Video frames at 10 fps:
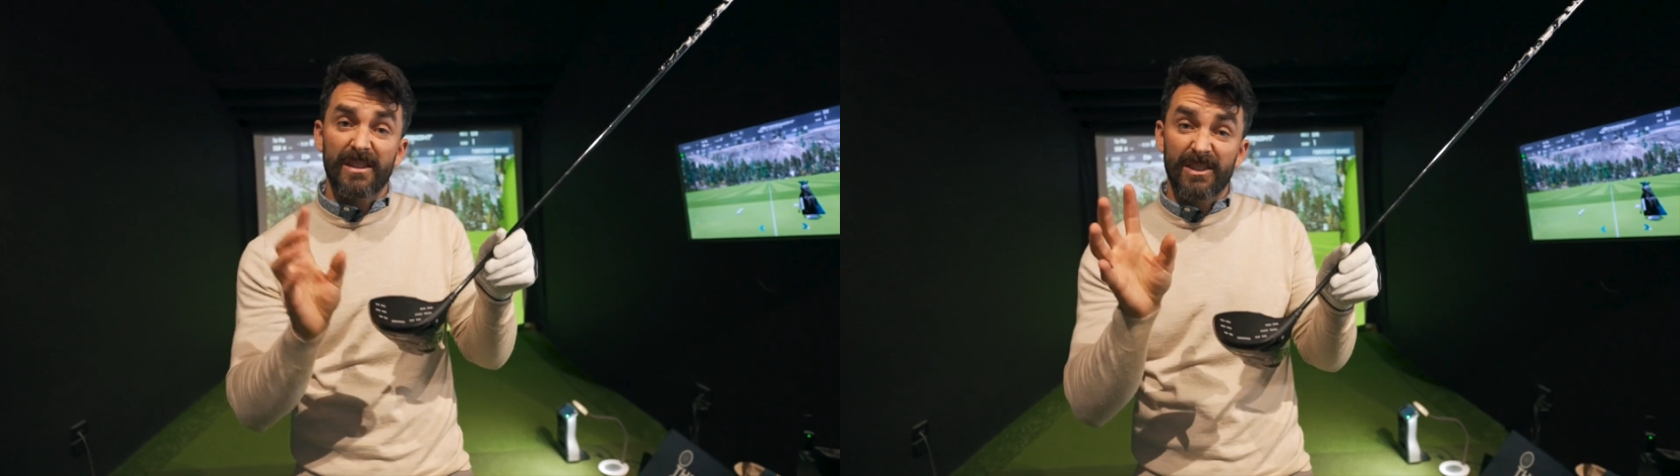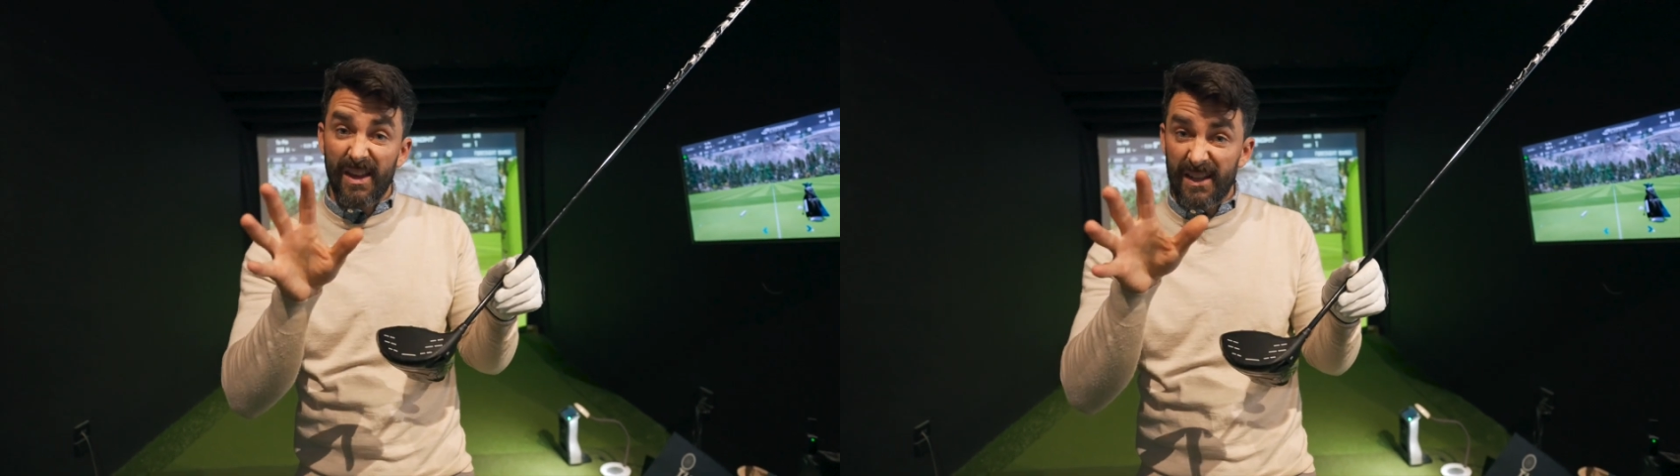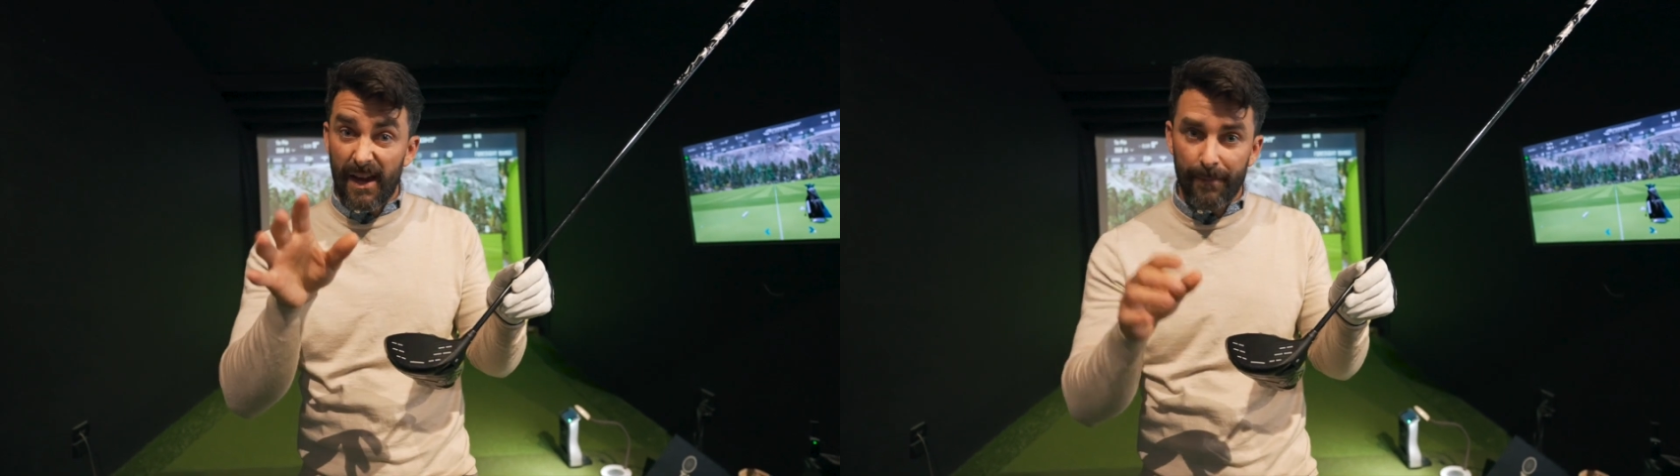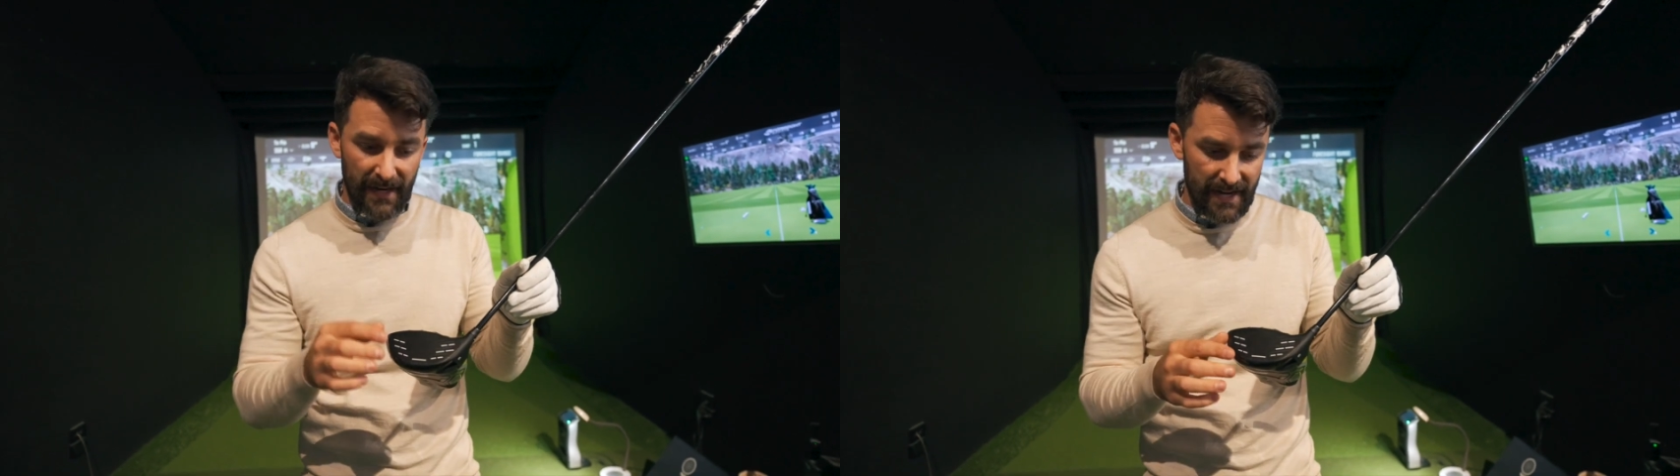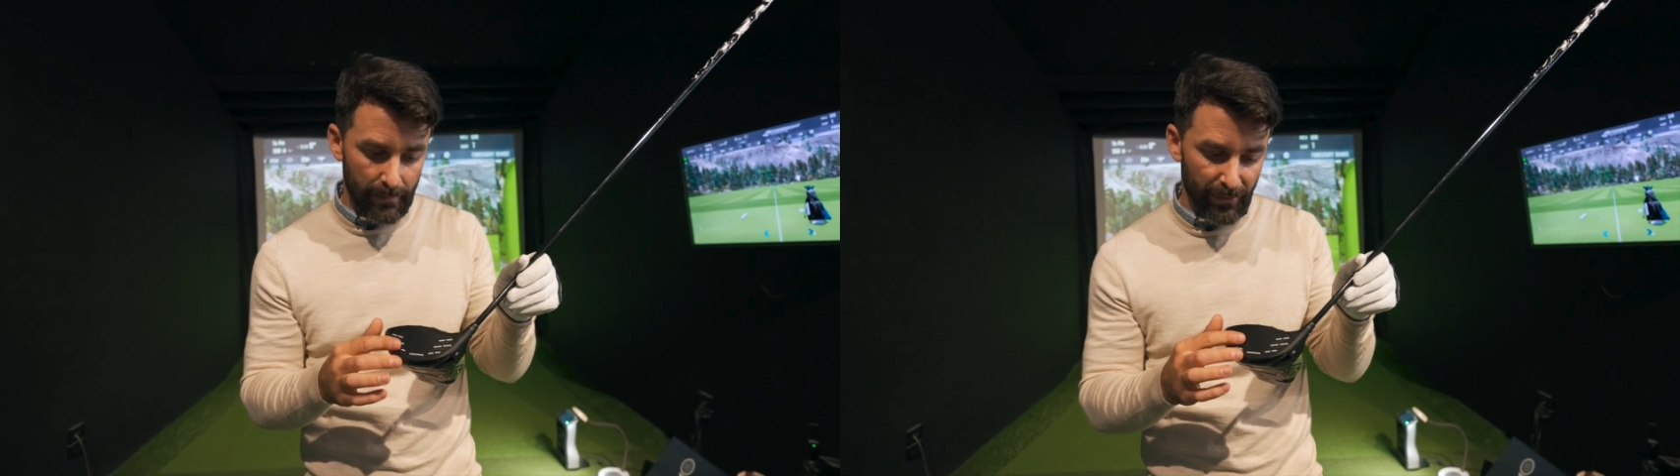so that's
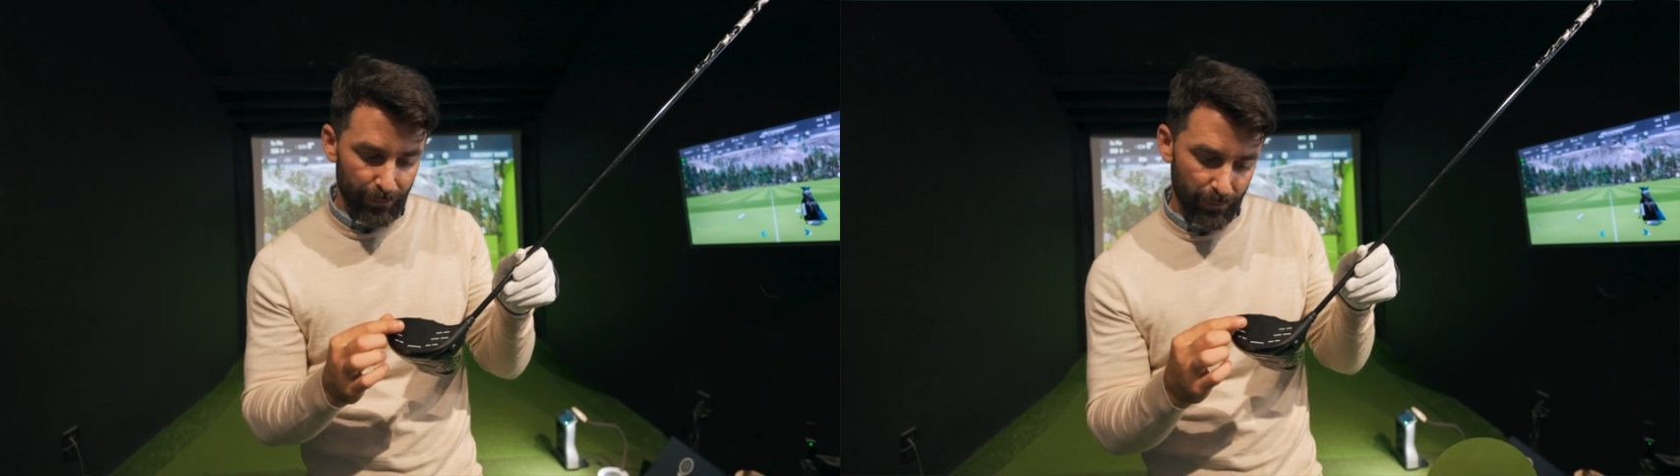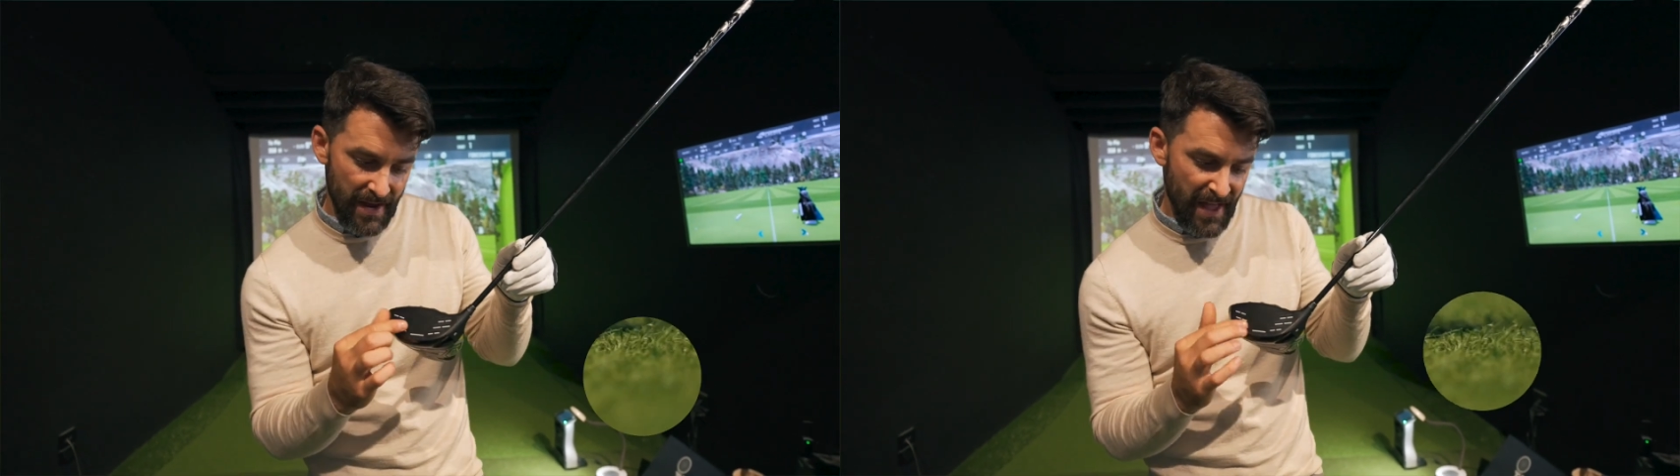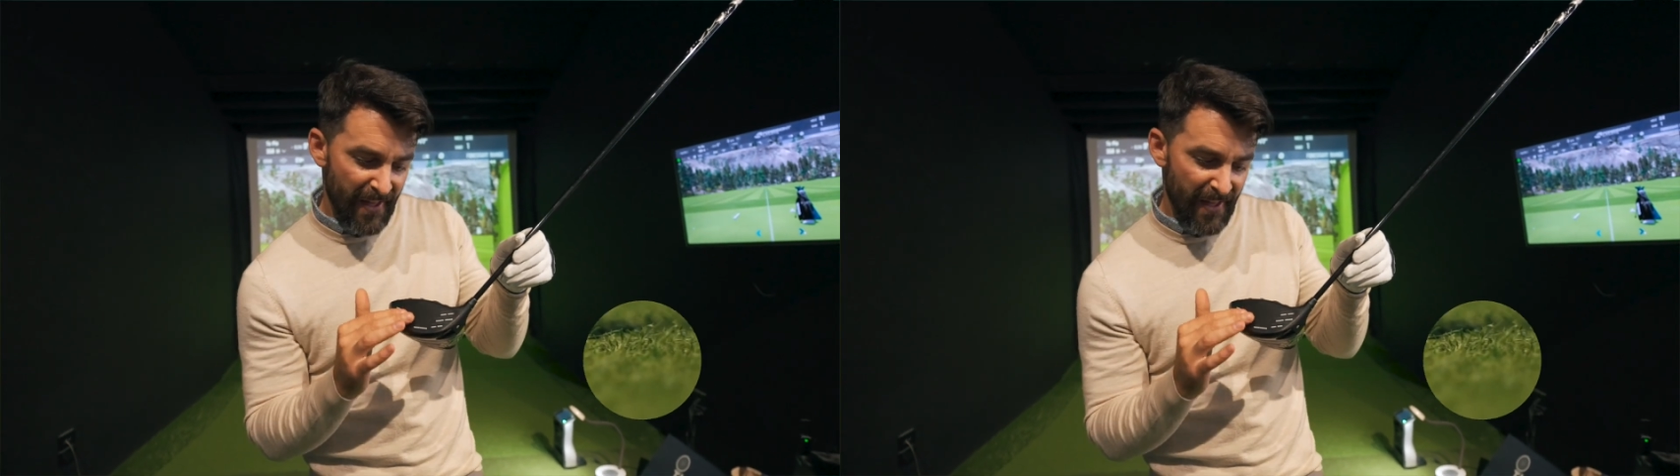update number 3.